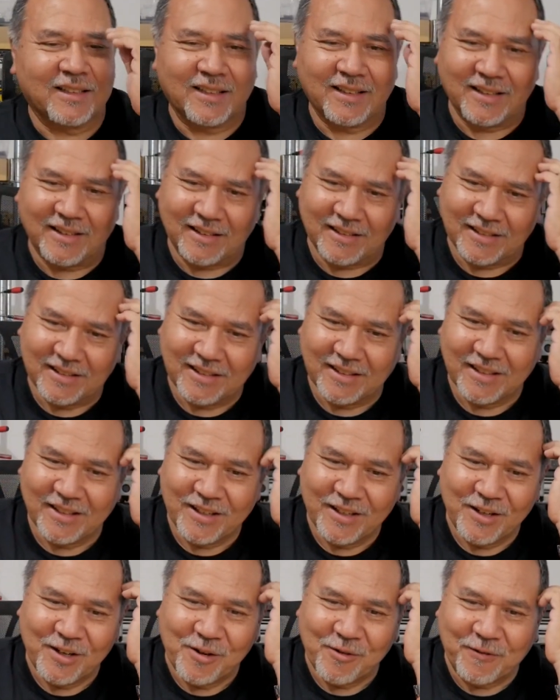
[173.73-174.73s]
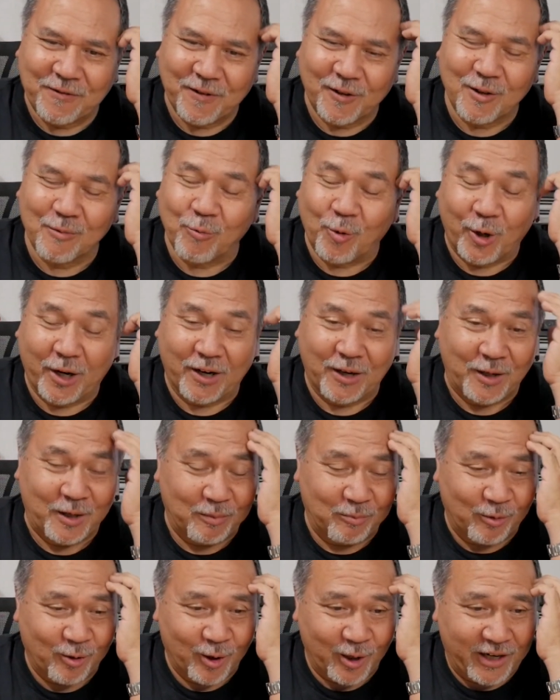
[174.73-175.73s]
Uh, firmware
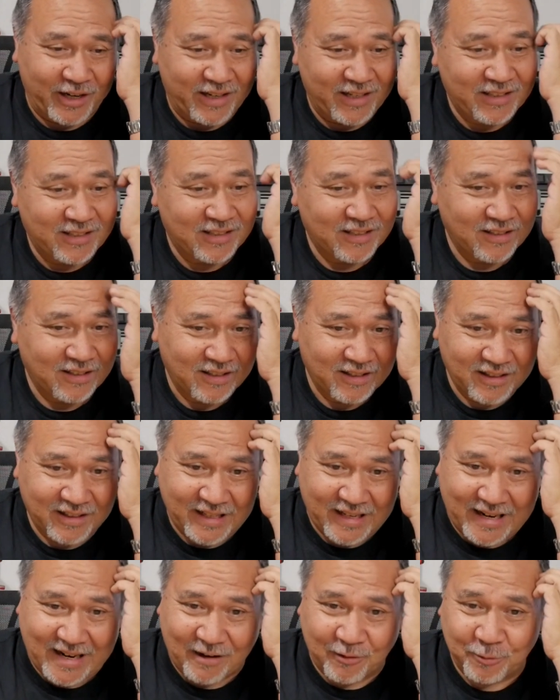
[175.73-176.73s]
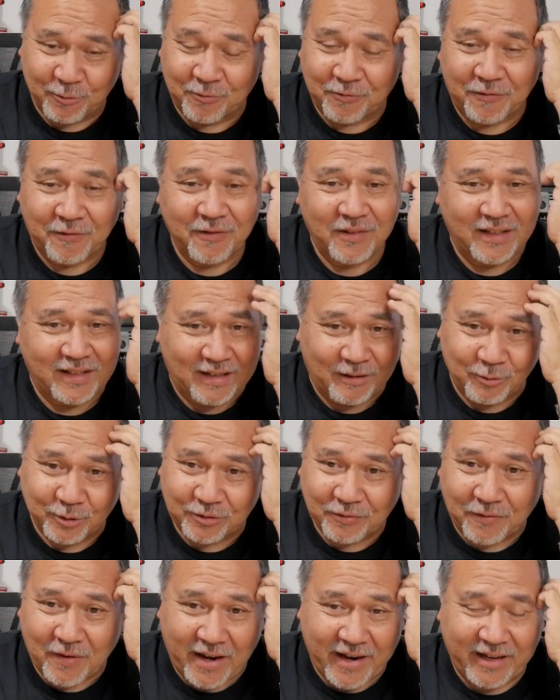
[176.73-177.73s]
upgrades that I would I
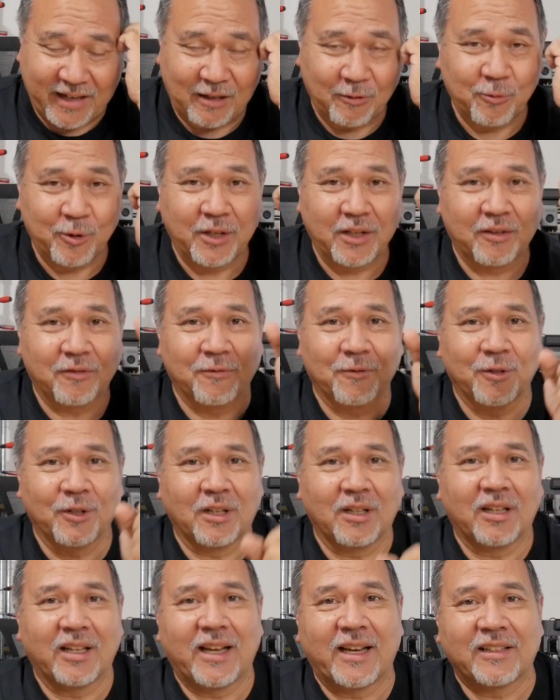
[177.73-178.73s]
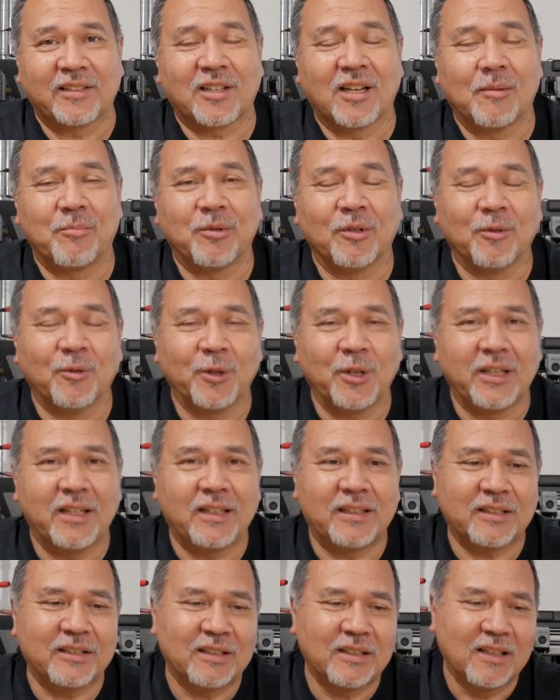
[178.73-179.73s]
was fighting with for the last couple of
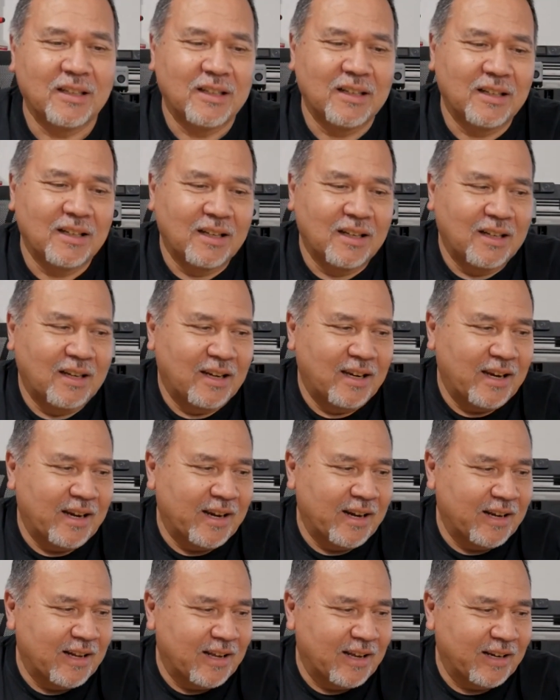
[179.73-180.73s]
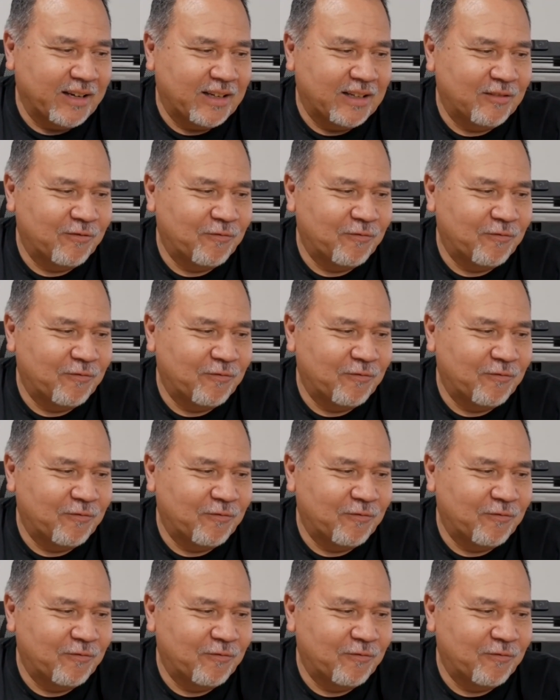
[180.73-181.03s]
weeks and I